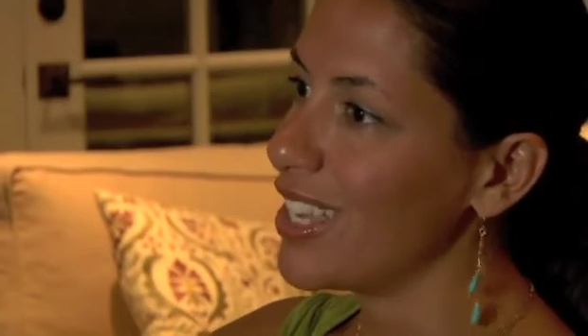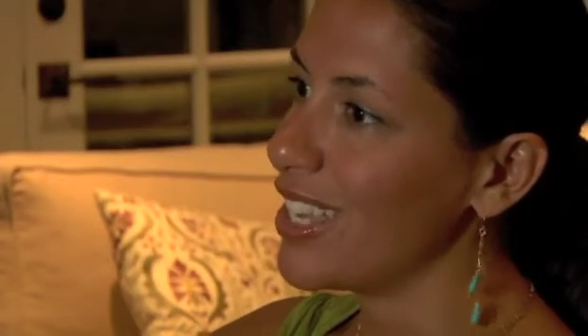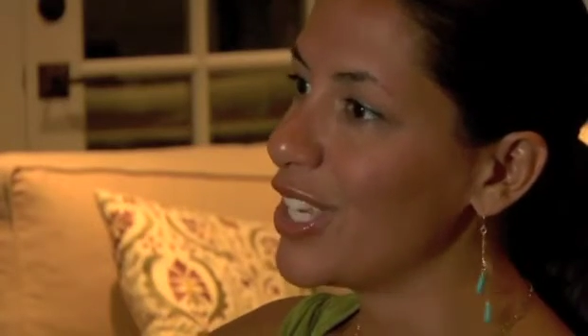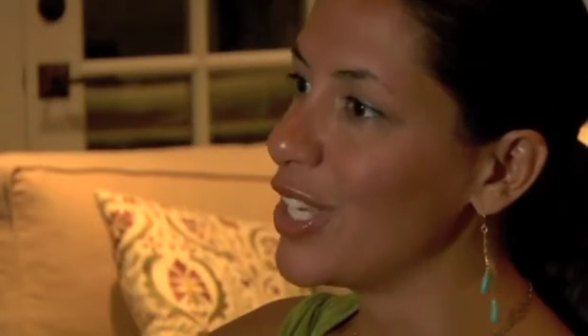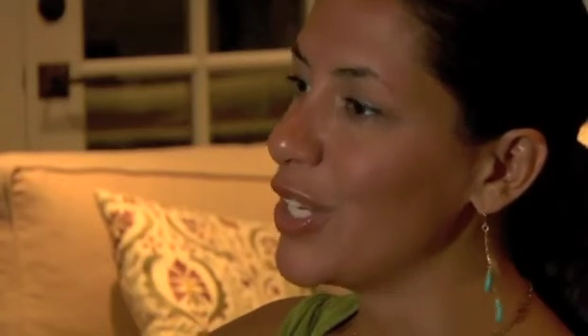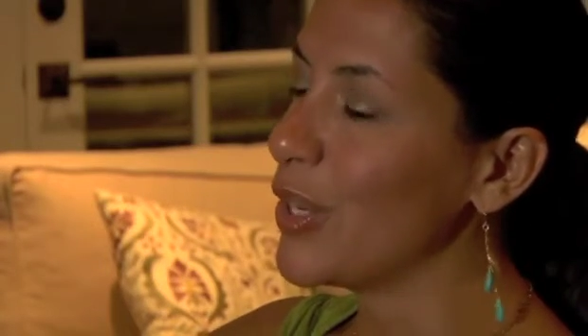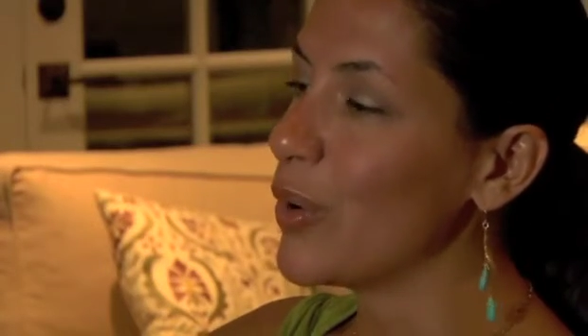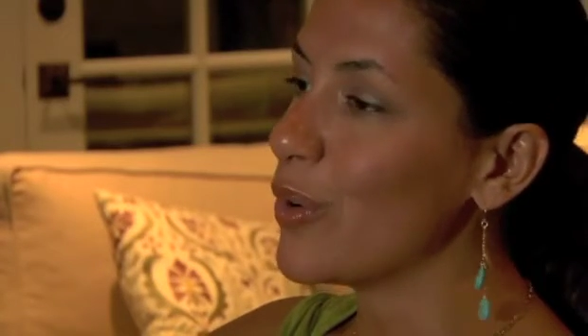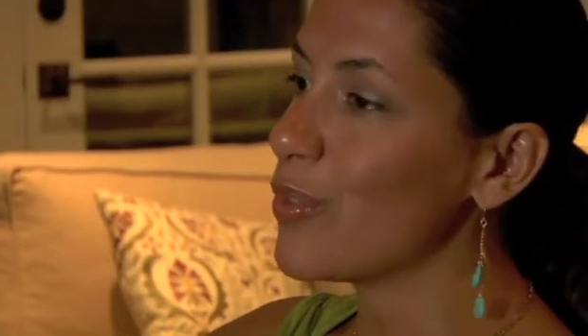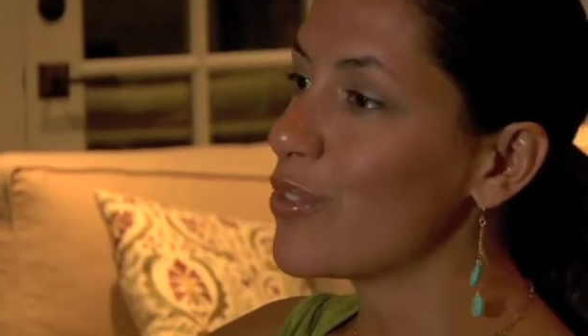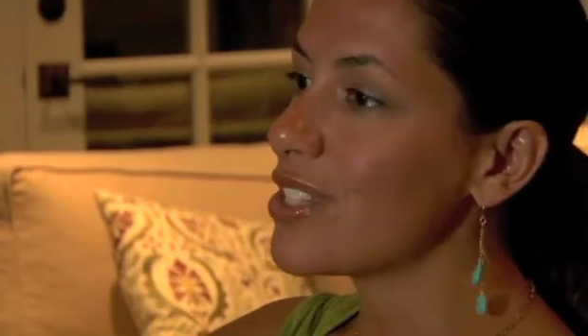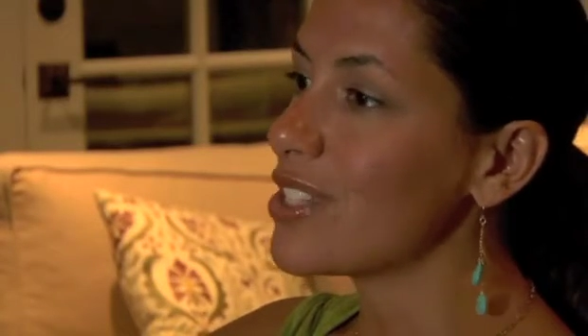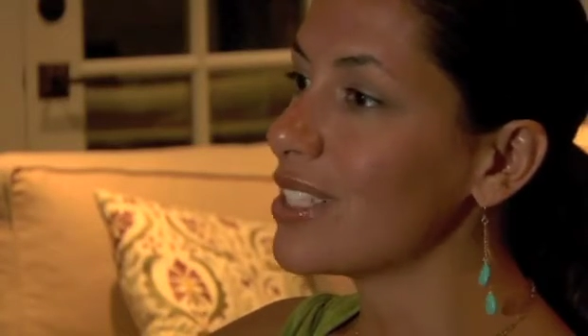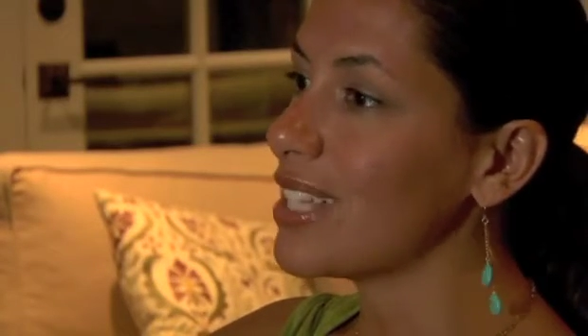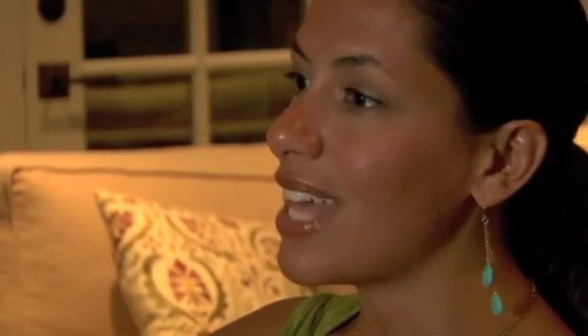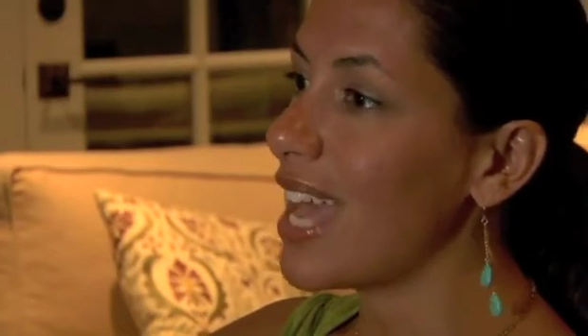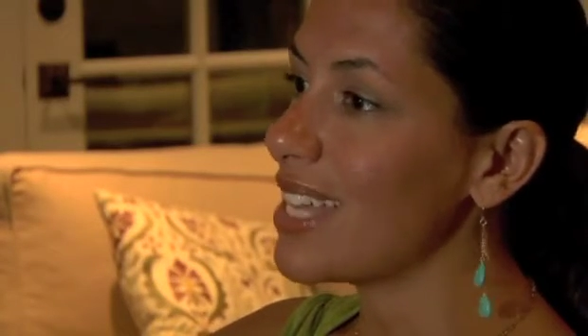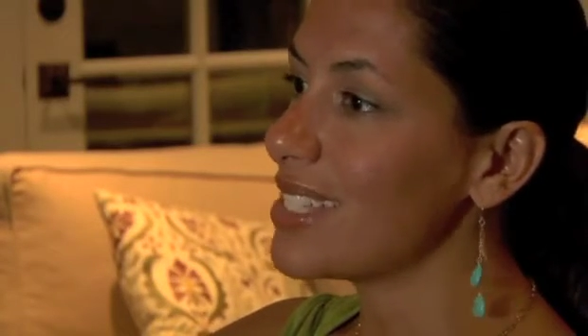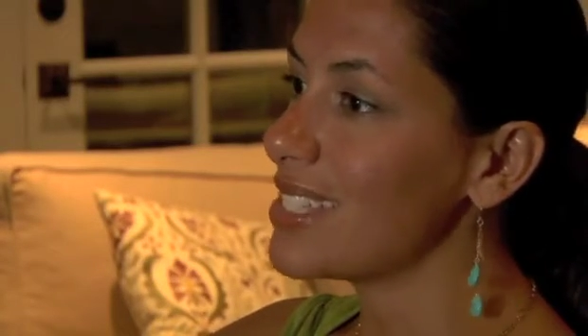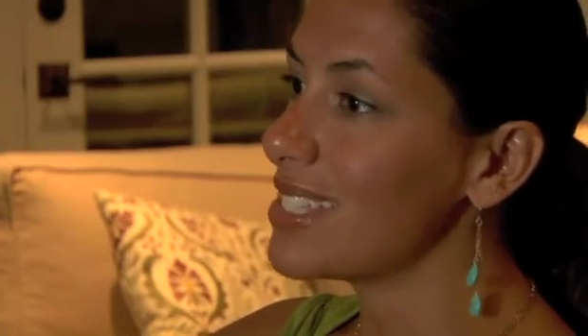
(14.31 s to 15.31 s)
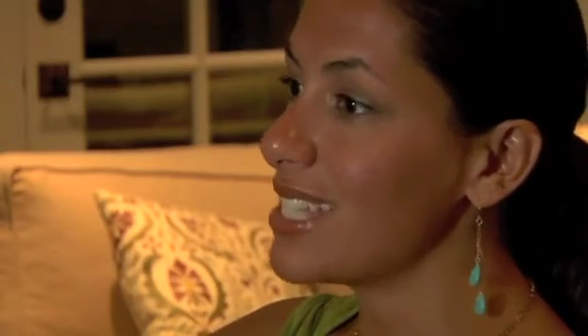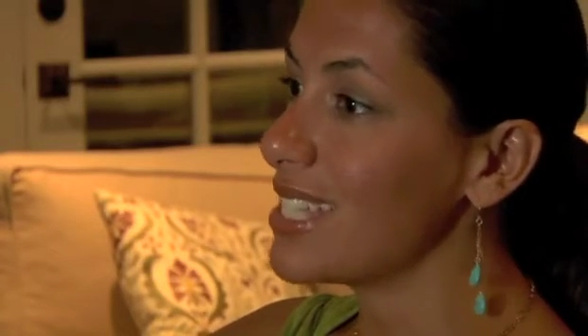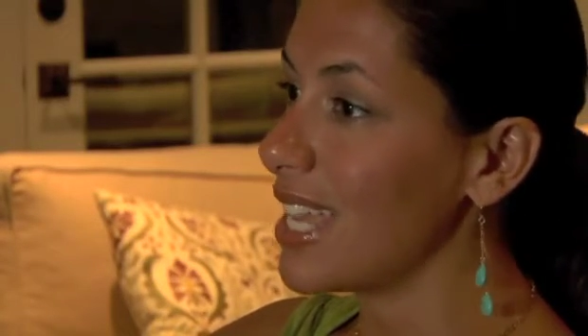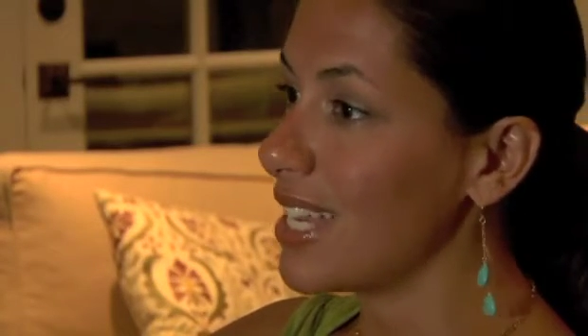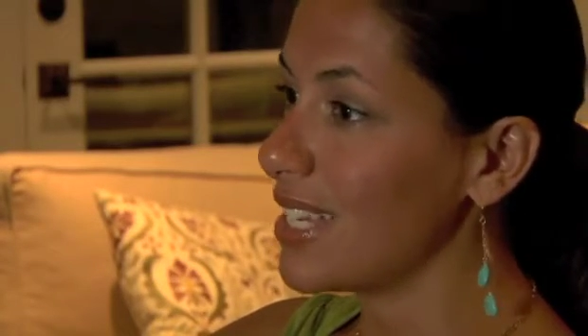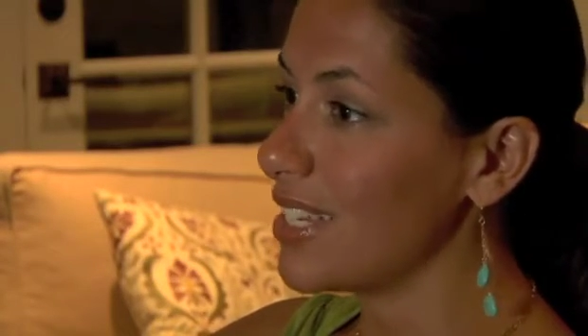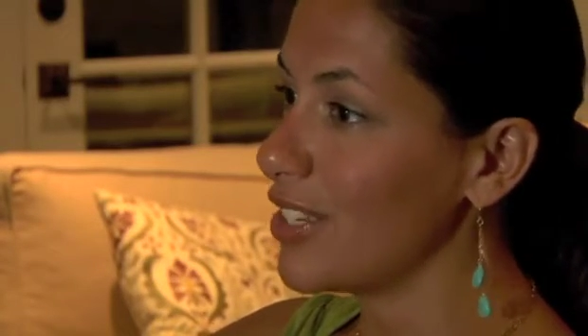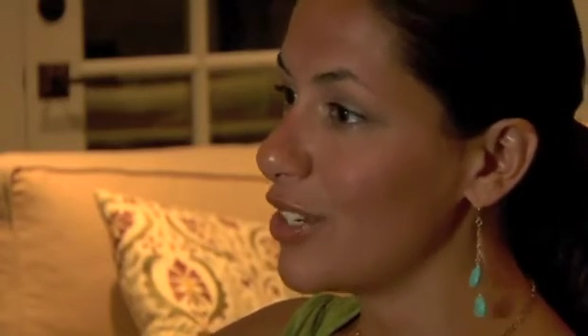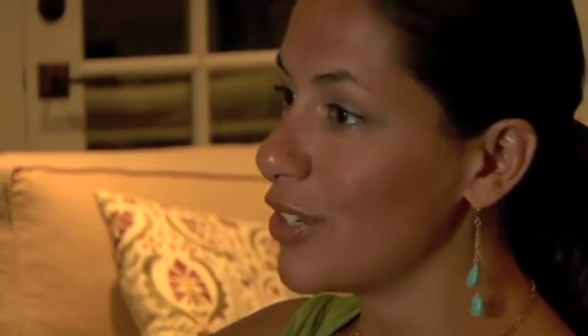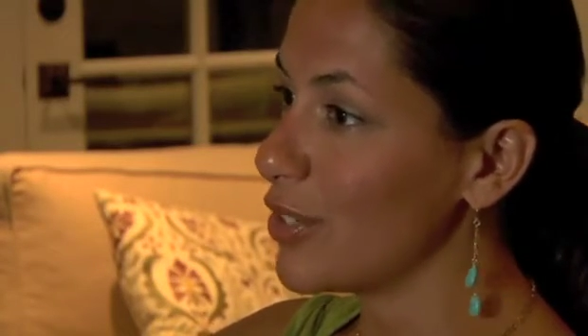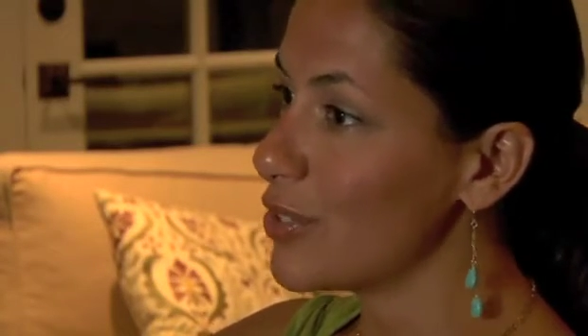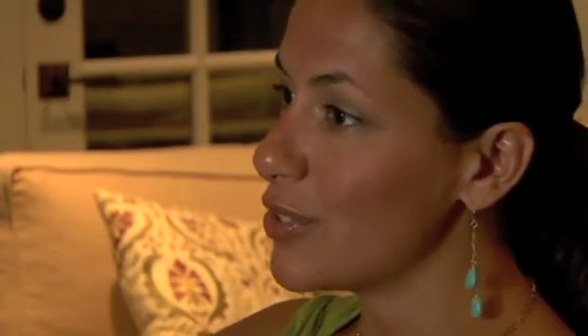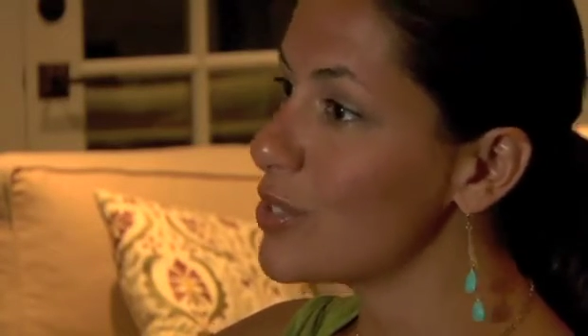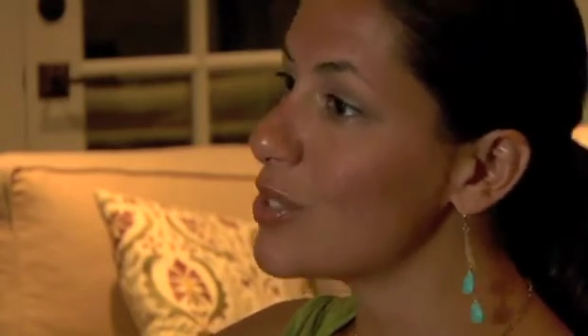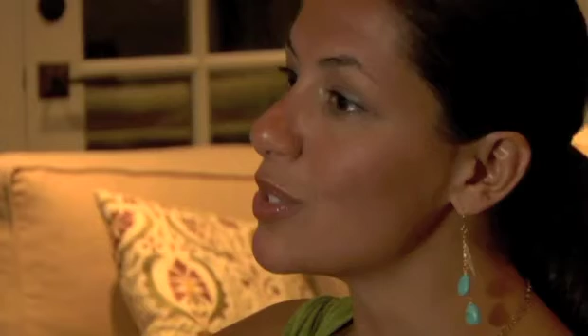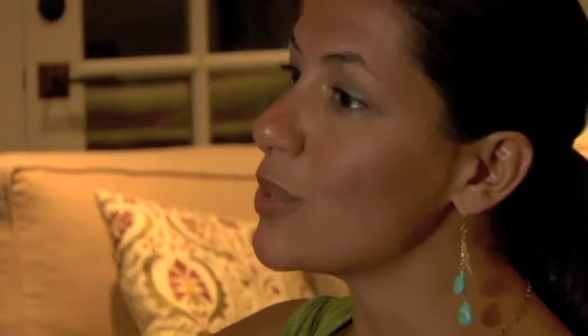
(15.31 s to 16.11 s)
You know, over the last 10 years